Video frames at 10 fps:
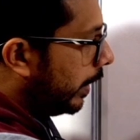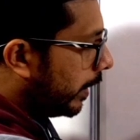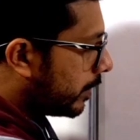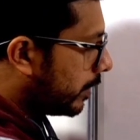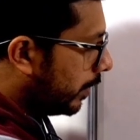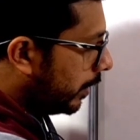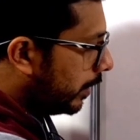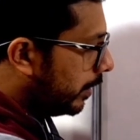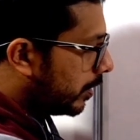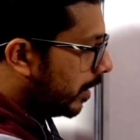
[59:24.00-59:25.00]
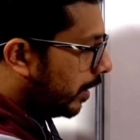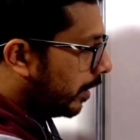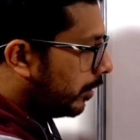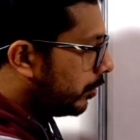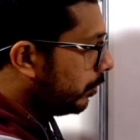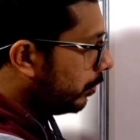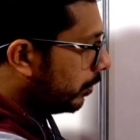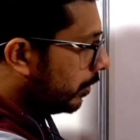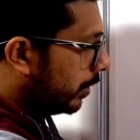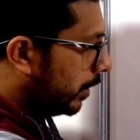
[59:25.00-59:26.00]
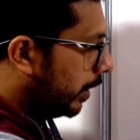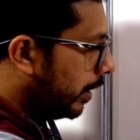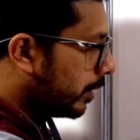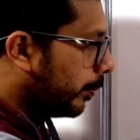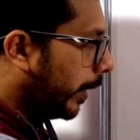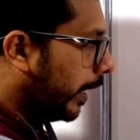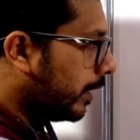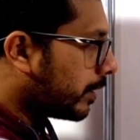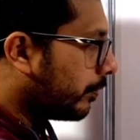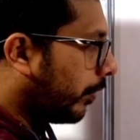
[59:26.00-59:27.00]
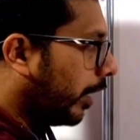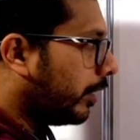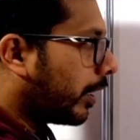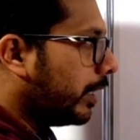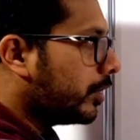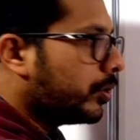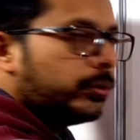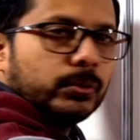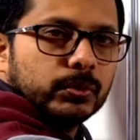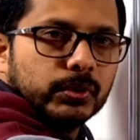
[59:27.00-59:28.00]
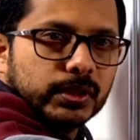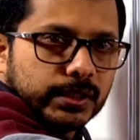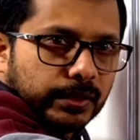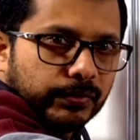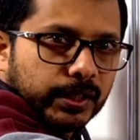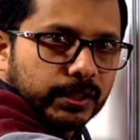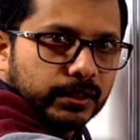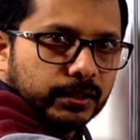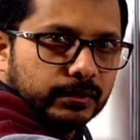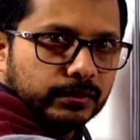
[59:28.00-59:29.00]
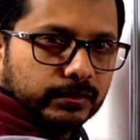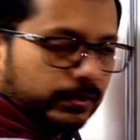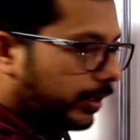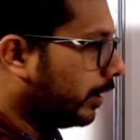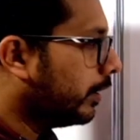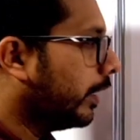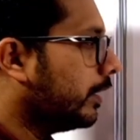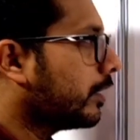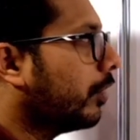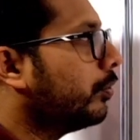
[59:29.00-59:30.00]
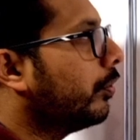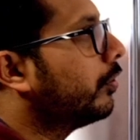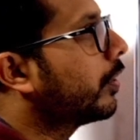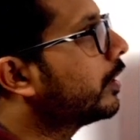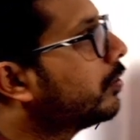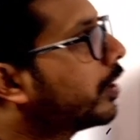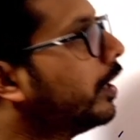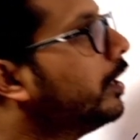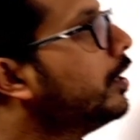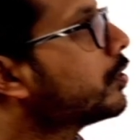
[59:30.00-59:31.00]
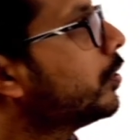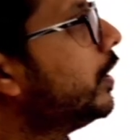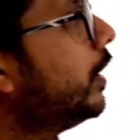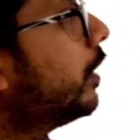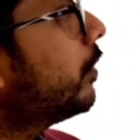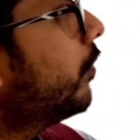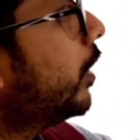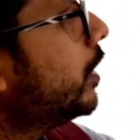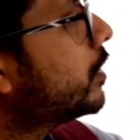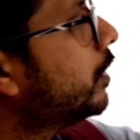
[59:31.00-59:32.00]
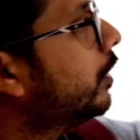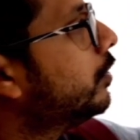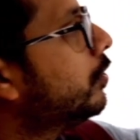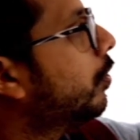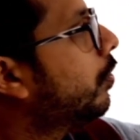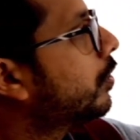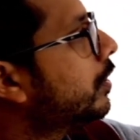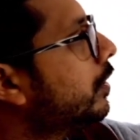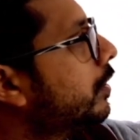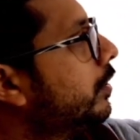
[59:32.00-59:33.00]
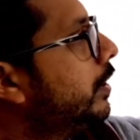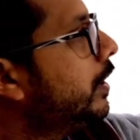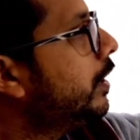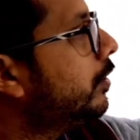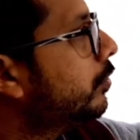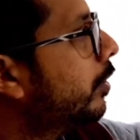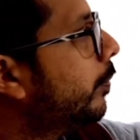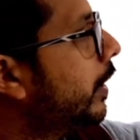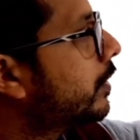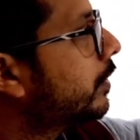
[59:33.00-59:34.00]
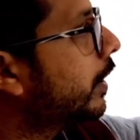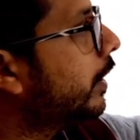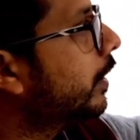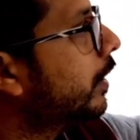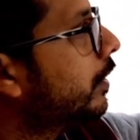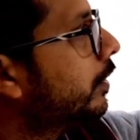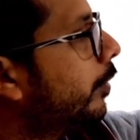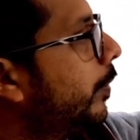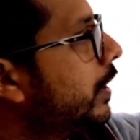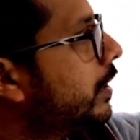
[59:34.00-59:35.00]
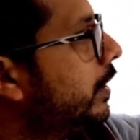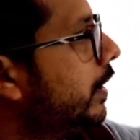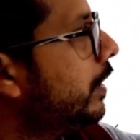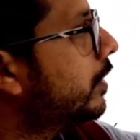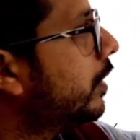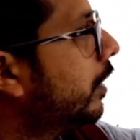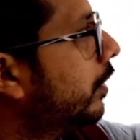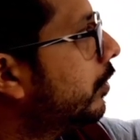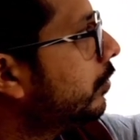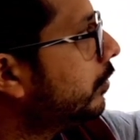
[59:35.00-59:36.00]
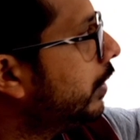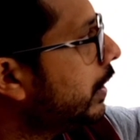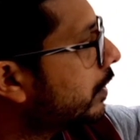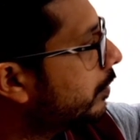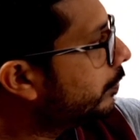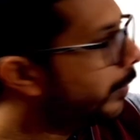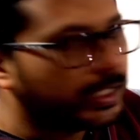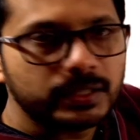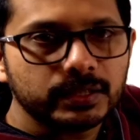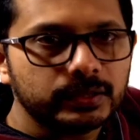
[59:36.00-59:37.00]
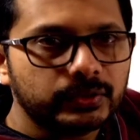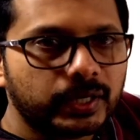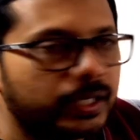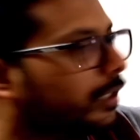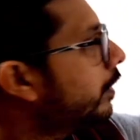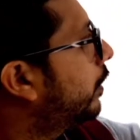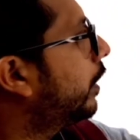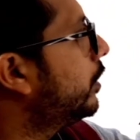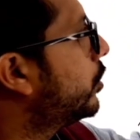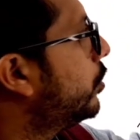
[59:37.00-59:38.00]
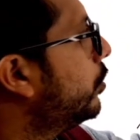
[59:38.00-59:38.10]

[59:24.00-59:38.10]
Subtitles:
x is equal to this base 5 raised to 7. Okay, that is how you want to write. Okay, so here 1 is equal to log t to the base 3. That means t is equal to this base 3 raised